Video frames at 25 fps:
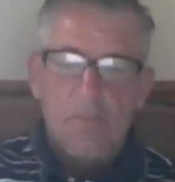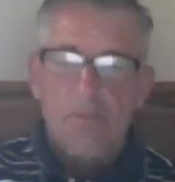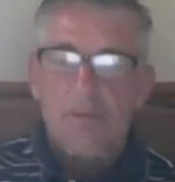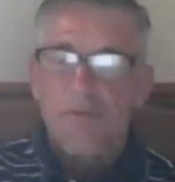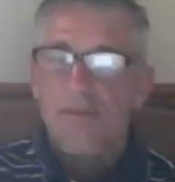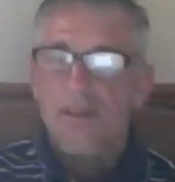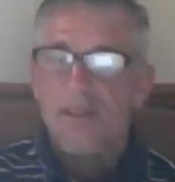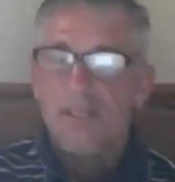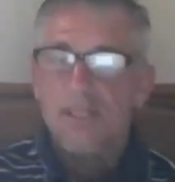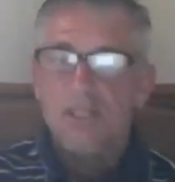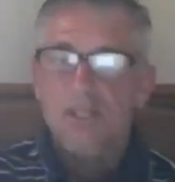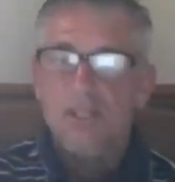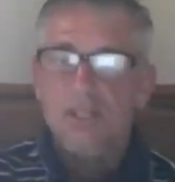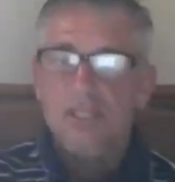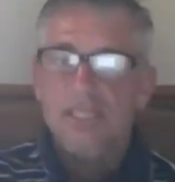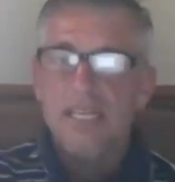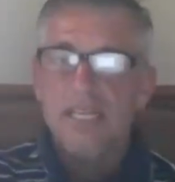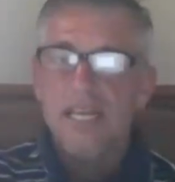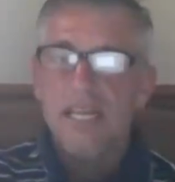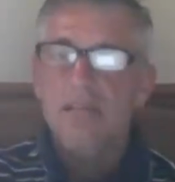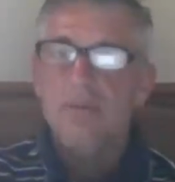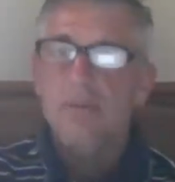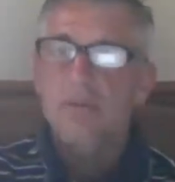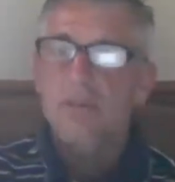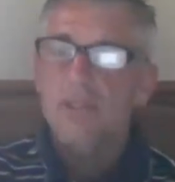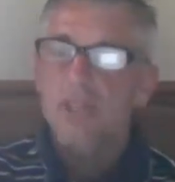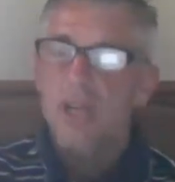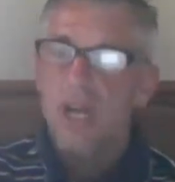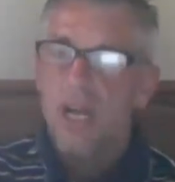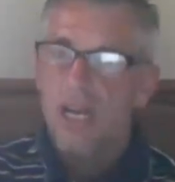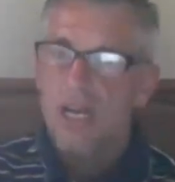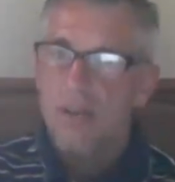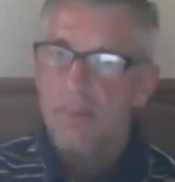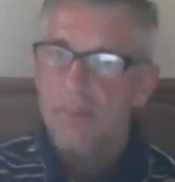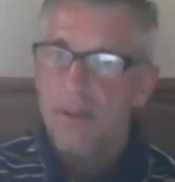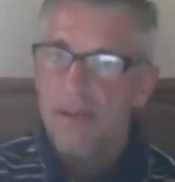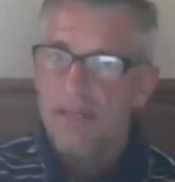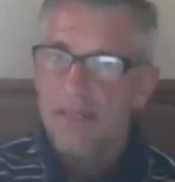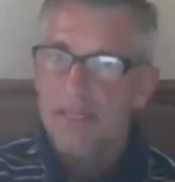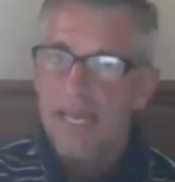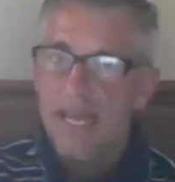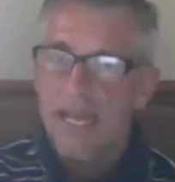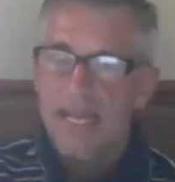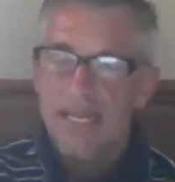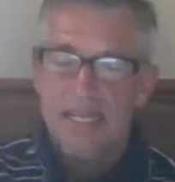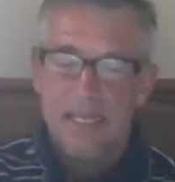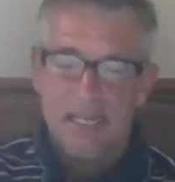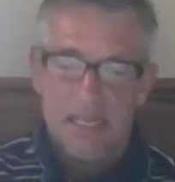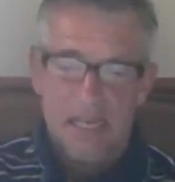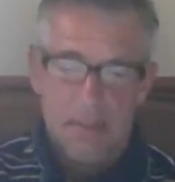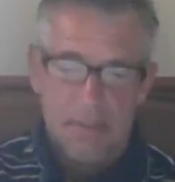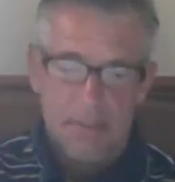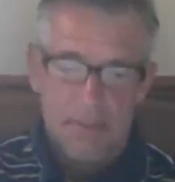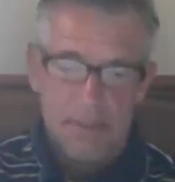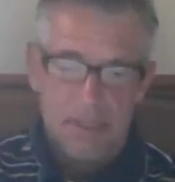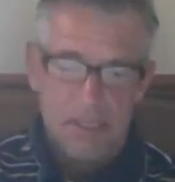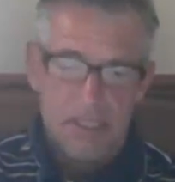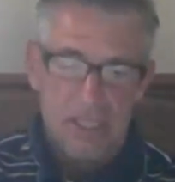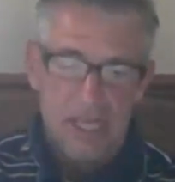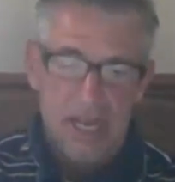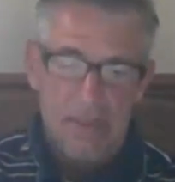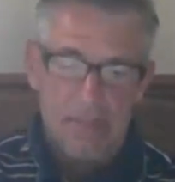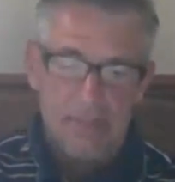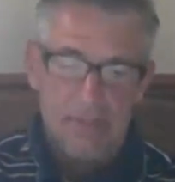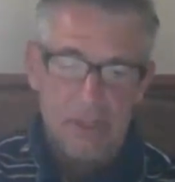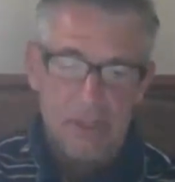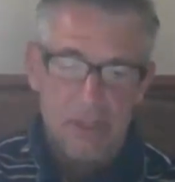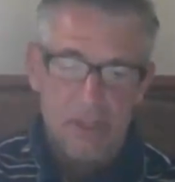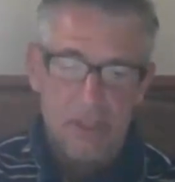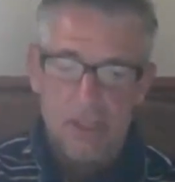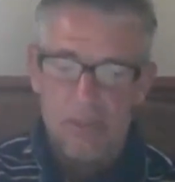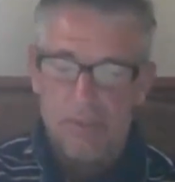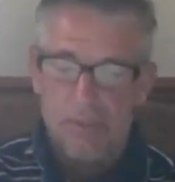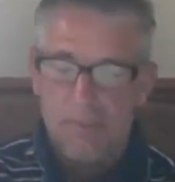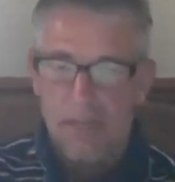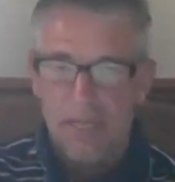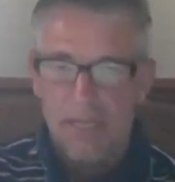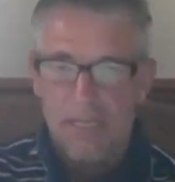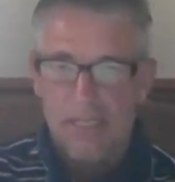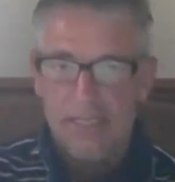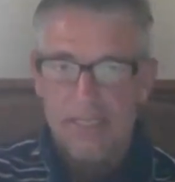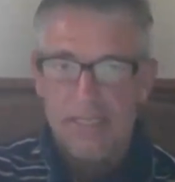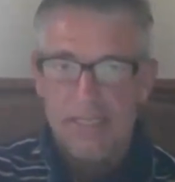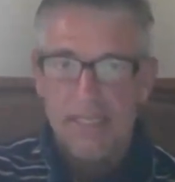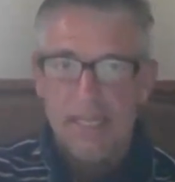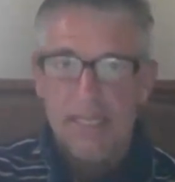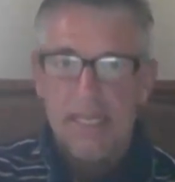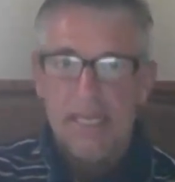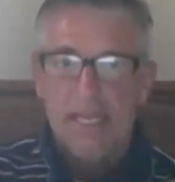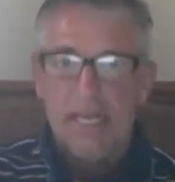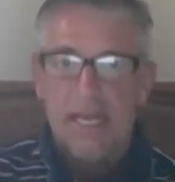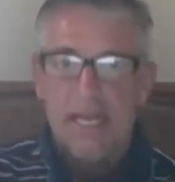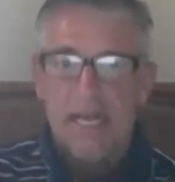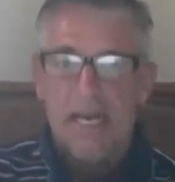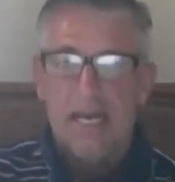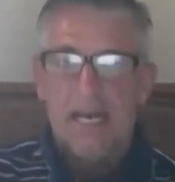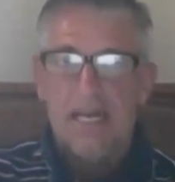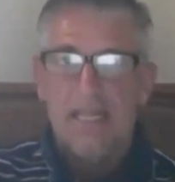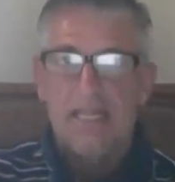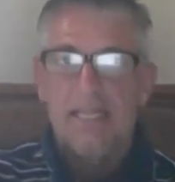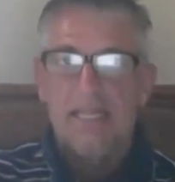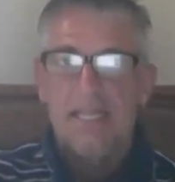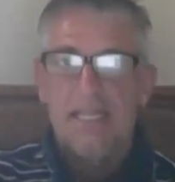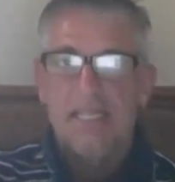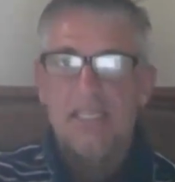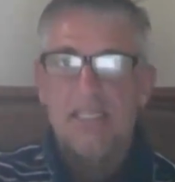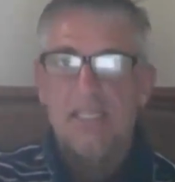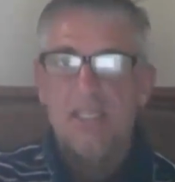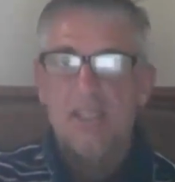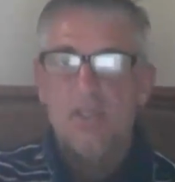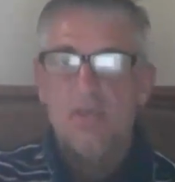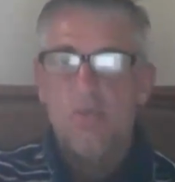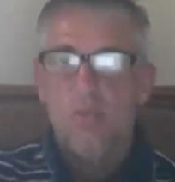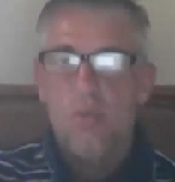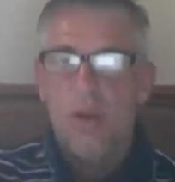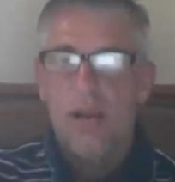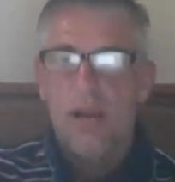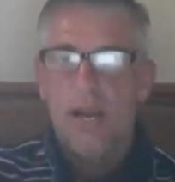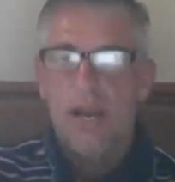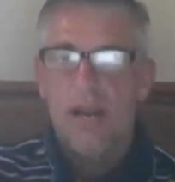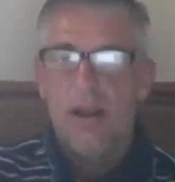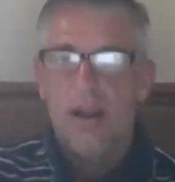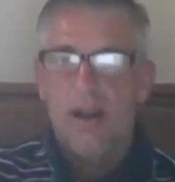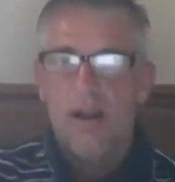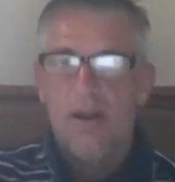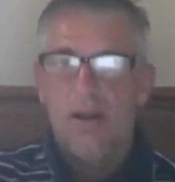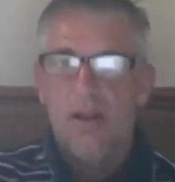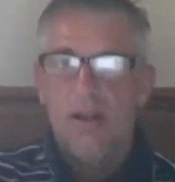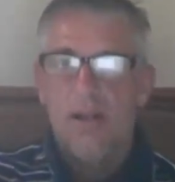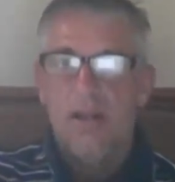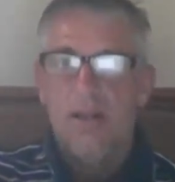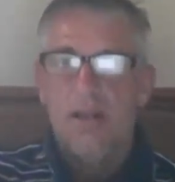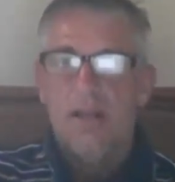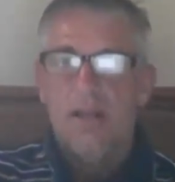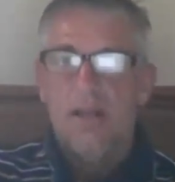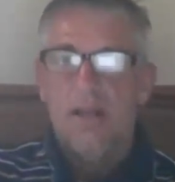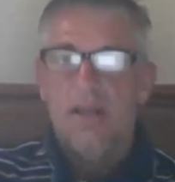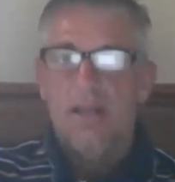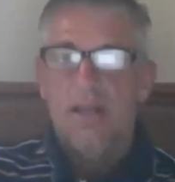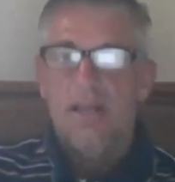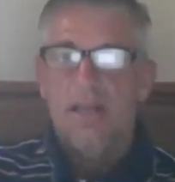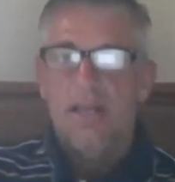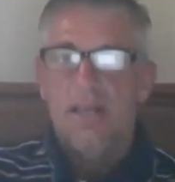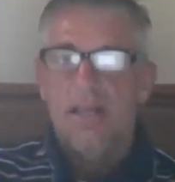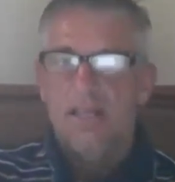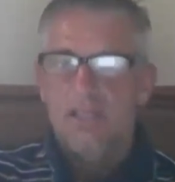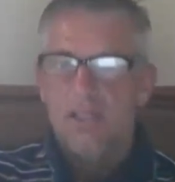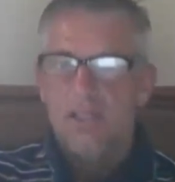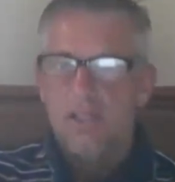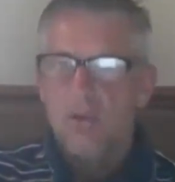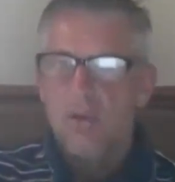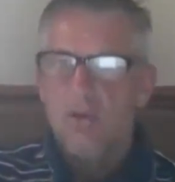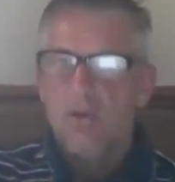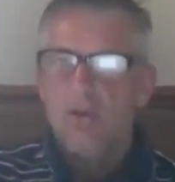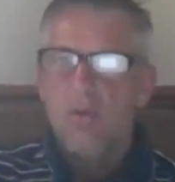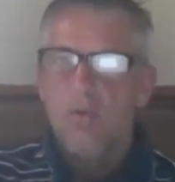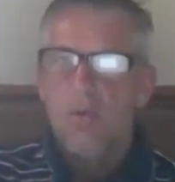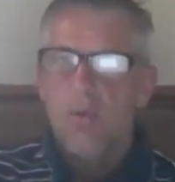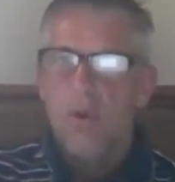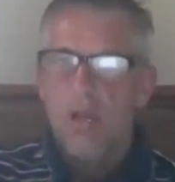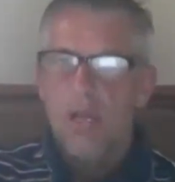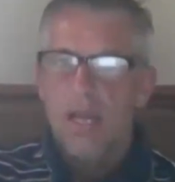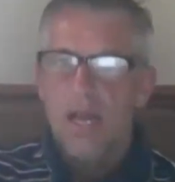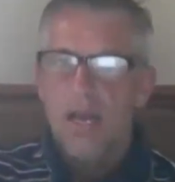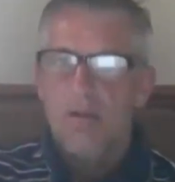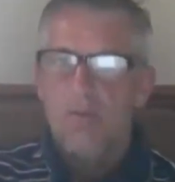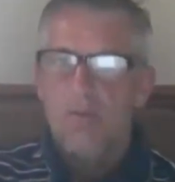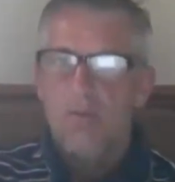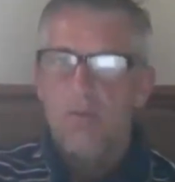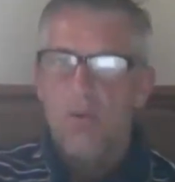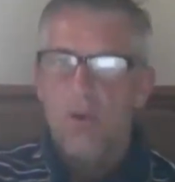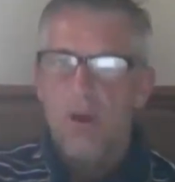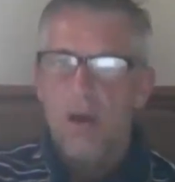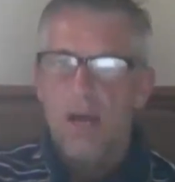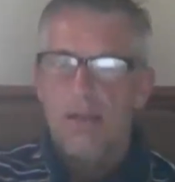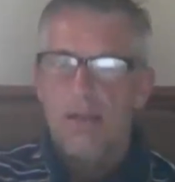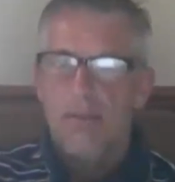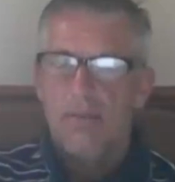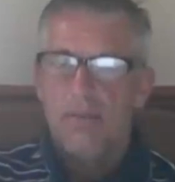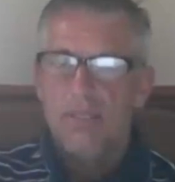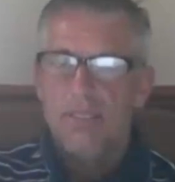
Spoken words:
Professional selling, we'll talk about that in a couple of chapters, but this is where it's sort of one-on-one.